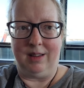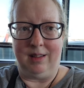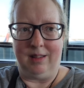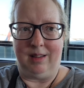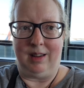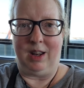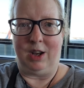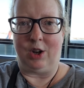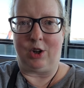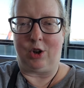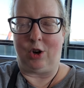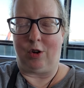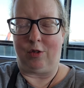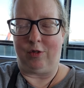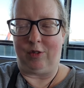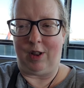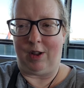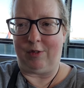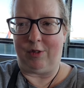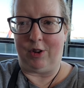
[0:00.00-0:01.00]
in a
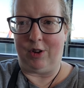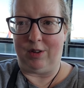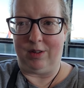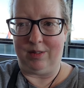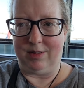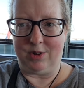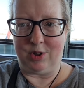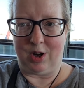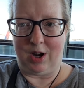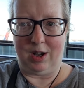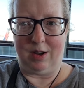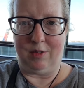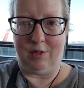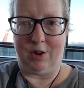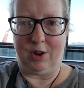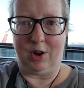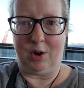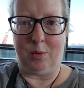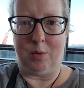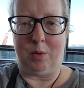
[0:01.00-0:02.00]
kerfluffle trying to
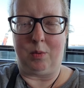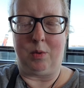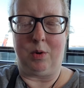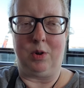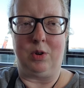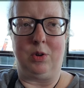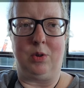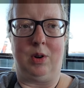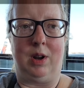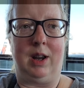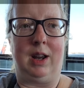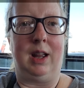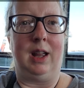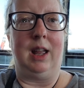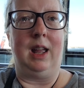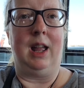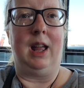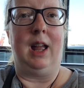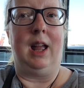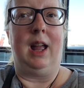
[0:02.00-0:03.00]
figure out what we were doing.
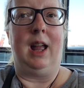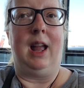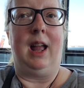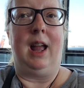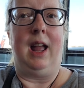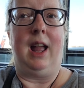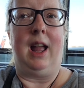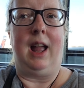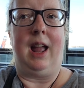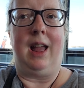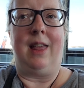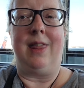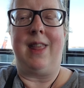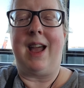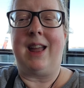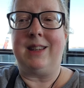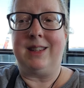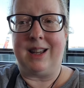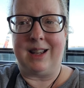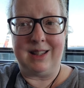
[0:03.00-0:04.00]
And
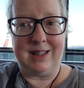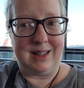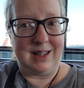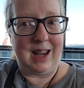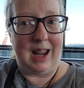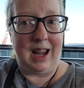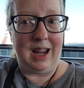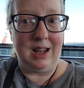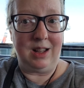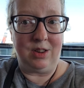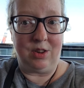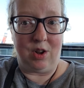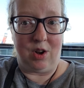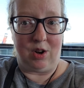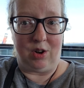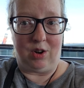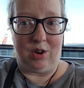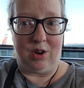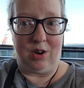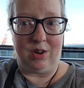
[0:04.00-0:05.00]
that does take
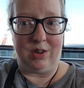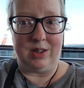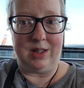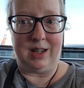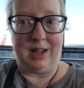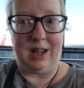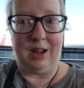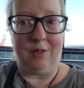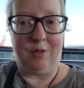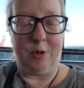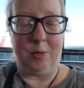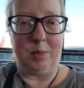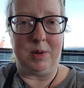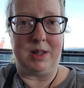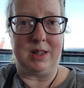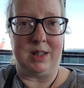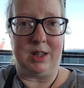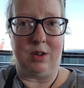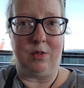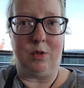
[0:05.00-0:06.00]
longer to get from the
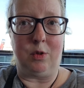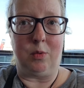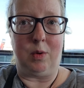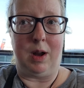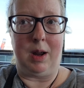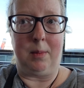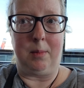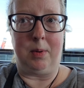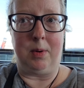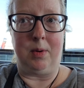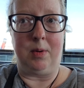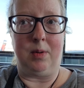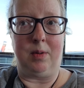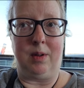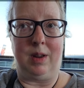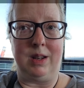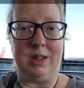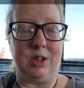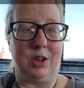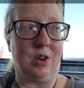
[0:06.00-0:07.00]
silver ramp.
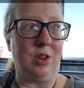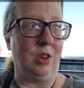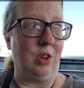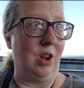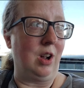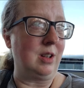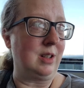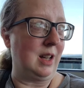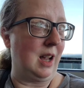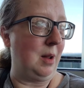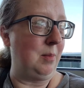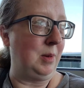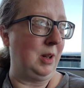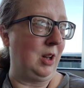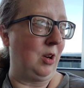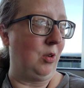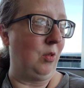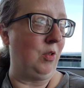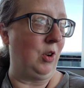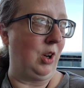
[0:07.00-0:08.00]
It took a long time to
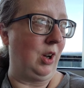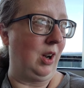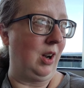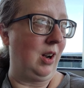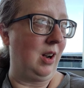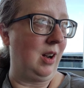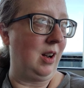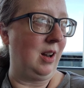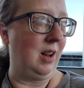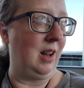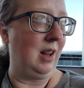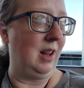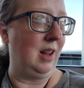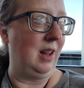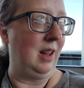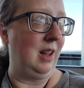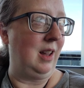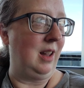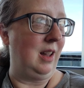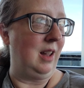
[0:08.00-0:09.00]
get over here.
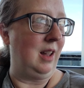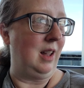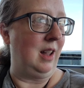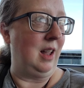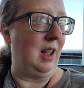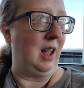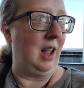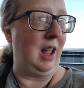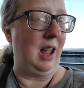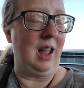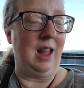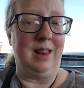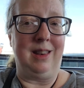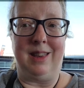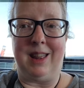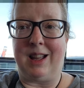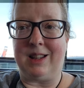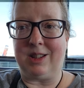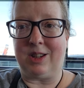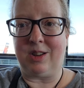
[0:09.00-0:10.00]
And
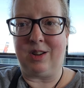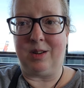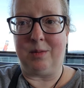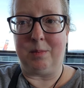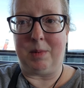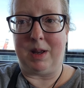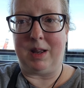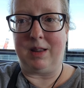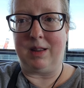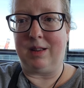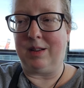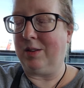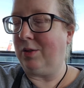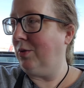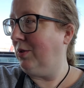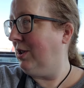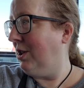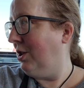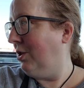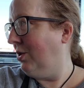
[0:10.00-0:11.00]
that's gonna,
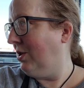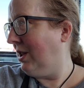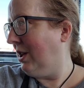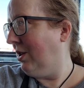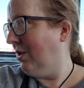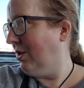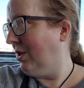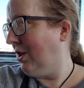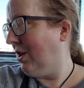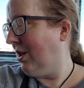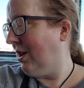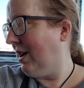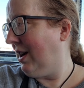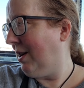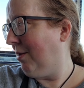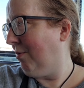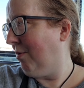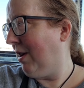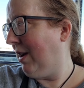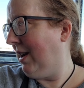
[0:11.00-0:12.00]
didn't you say you saw a
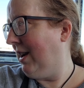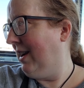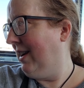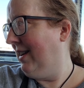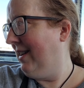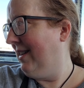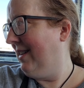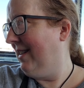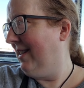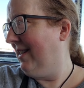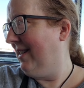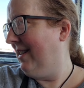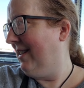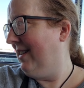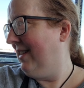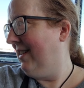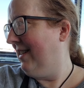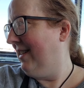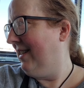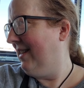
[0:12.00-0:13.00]
guy running?
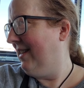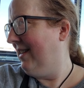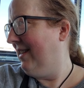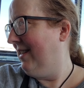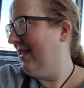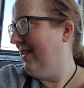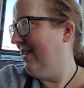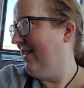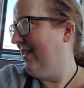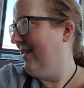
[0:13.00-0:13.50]
Yeah.